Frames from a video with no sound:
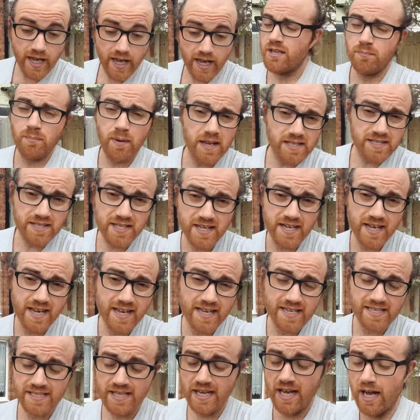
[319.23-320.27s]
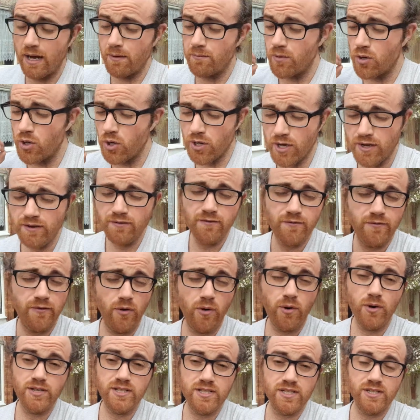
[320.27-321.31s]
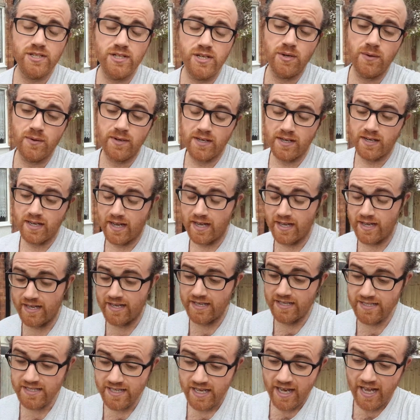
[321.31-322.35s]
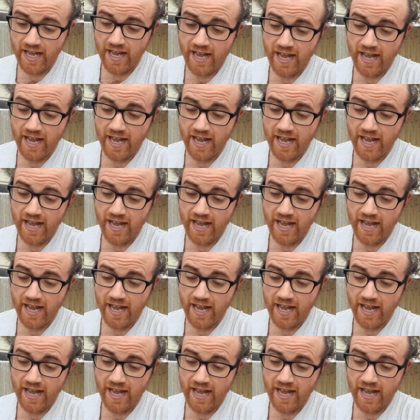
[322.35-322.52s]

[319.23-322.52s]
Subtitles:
The best thing is, I'm looking forward to doing is